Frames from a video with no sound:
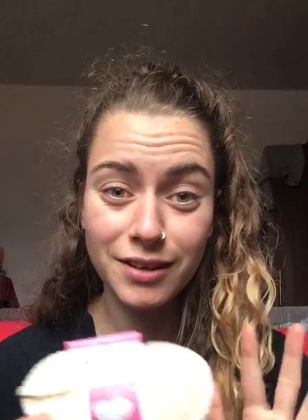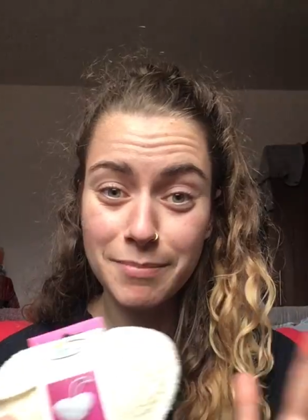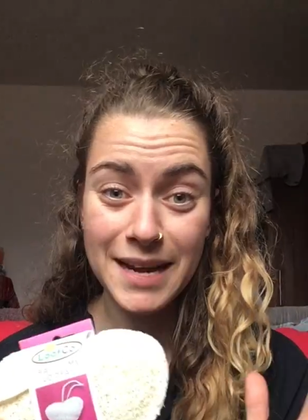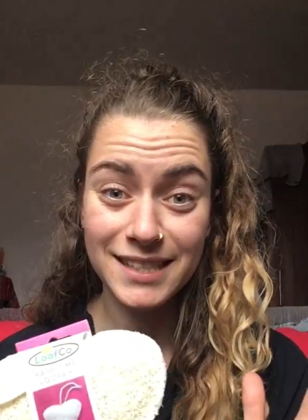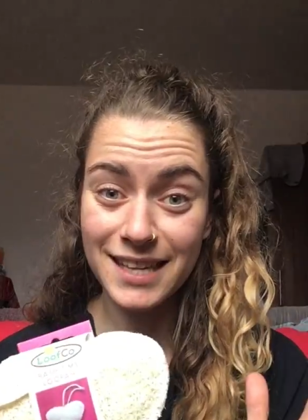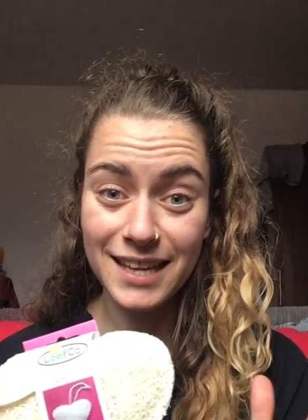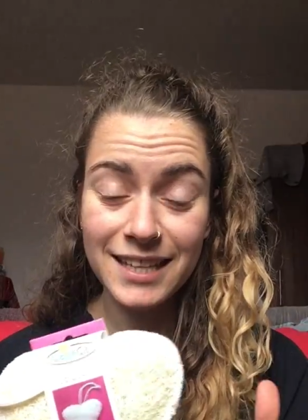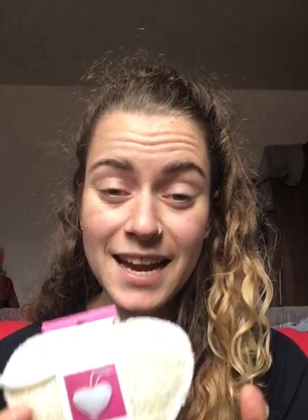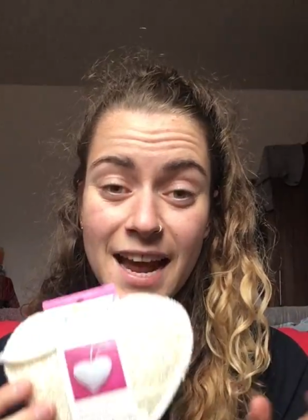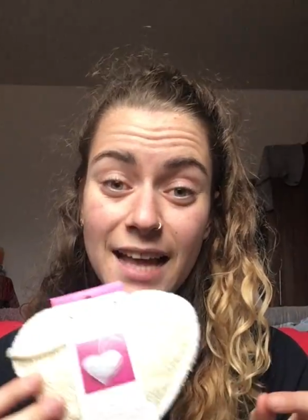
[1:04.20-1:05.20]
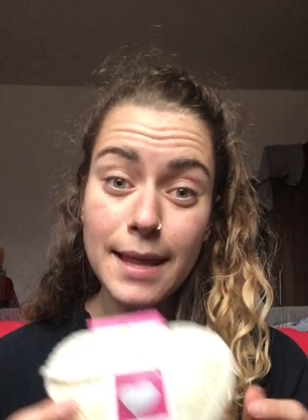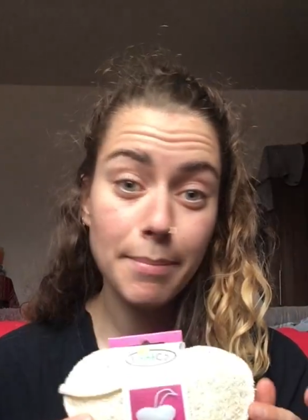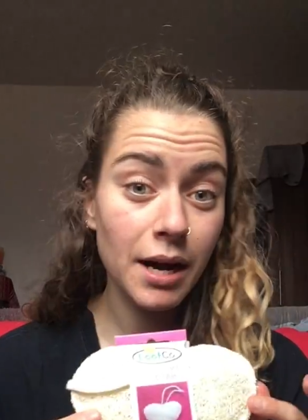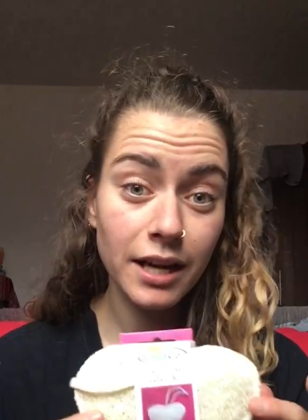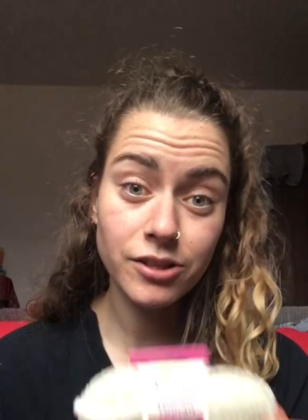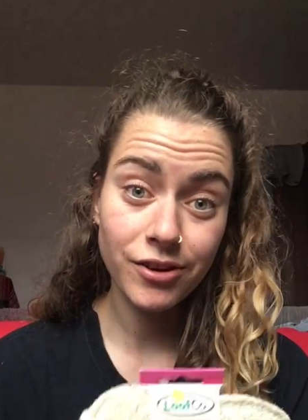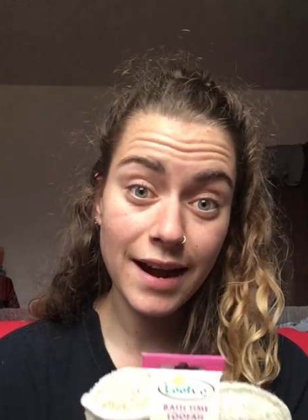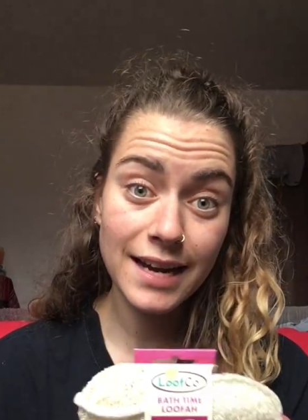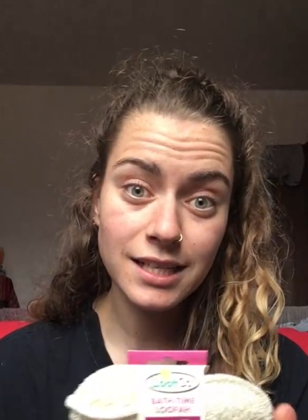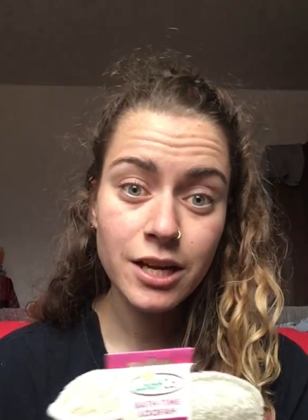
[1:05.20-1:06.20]
they're amazing, and they
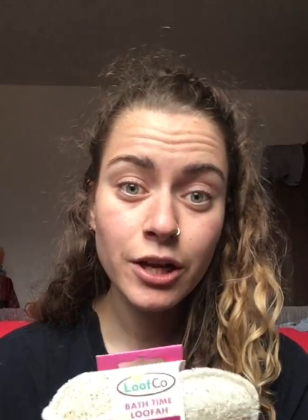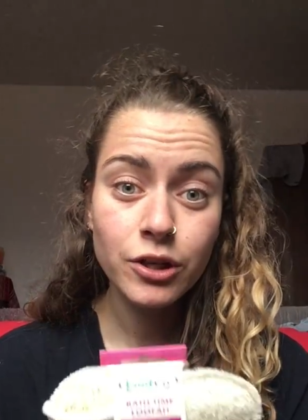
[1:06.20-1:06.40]
biodegrade.